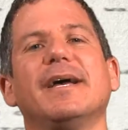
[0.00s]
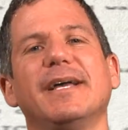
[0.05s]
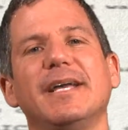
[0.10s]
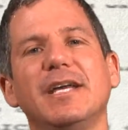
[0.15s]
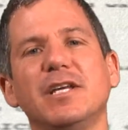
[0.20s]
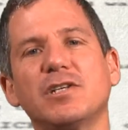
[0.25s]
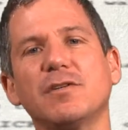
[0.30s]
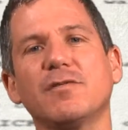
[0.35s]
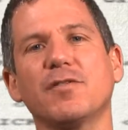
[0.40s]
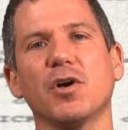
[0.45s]

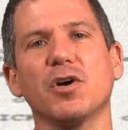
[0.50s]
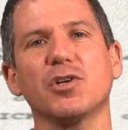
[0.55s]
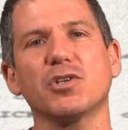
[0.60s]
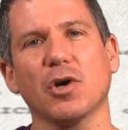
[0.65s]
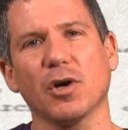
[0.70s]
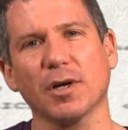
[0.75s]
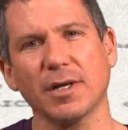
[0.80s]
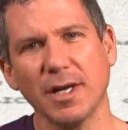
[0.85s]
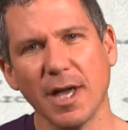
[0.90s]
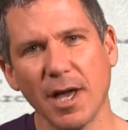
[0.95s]
Each of those
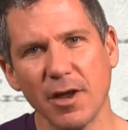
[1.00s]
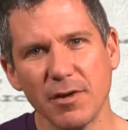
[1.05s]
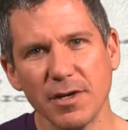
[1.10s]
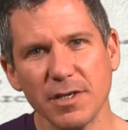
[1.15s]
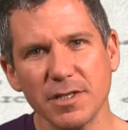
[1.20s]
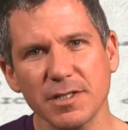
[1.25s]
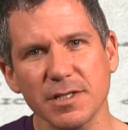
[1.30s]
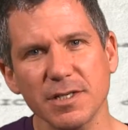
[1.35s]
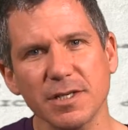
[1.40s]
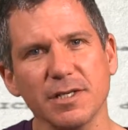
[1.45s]
are
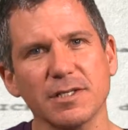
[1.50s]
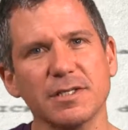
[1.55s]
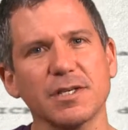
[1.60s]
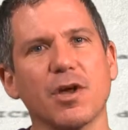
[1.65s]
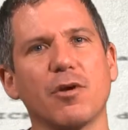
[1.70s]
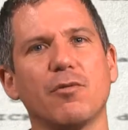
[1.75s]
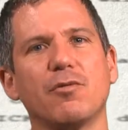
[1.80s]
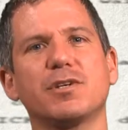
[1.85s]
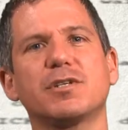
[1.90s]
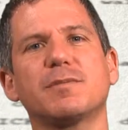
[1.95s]
characters
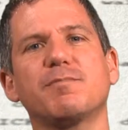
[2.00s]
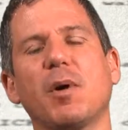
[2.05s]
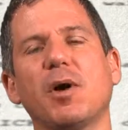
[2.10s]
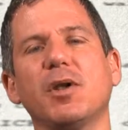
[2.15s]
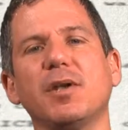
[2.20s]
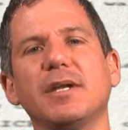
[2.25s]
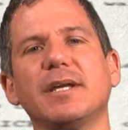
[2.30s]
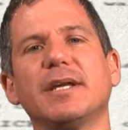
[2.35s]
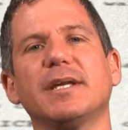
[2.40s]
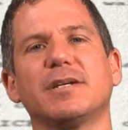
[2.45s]

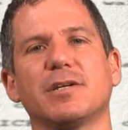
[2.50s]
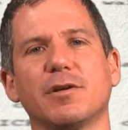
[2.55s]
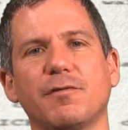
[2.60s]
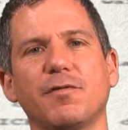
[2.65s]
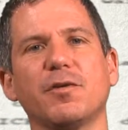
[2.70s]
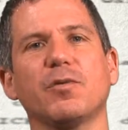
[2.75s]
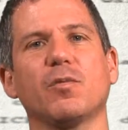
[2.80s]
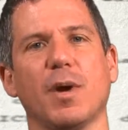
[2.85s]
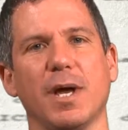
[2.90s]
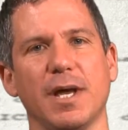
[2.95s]
responding in
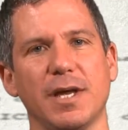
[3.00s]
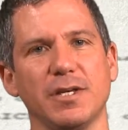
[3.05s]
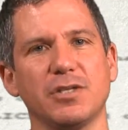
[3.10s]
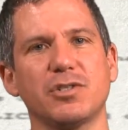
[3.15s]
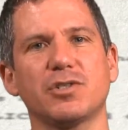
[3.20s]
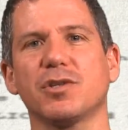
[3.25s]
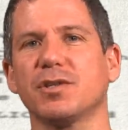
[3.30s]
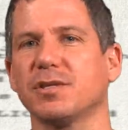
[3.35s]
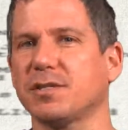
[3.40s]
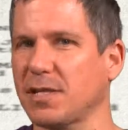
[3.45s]
different ways
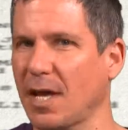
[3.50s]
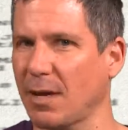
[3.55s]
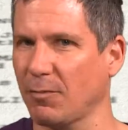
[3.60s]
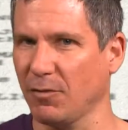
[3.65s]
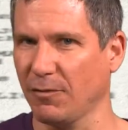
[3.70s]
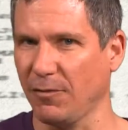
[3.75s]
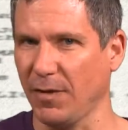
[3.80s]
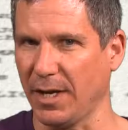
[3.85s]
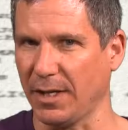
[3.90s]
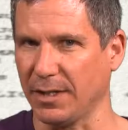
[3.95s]
to the same
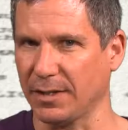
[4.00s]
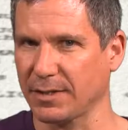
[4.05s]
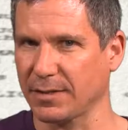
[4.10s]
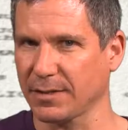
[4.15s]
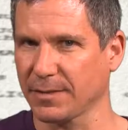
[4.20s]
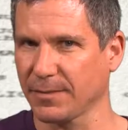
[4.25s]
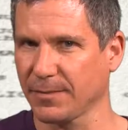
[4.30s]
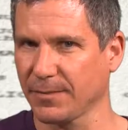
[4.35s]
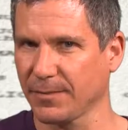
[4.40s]
event.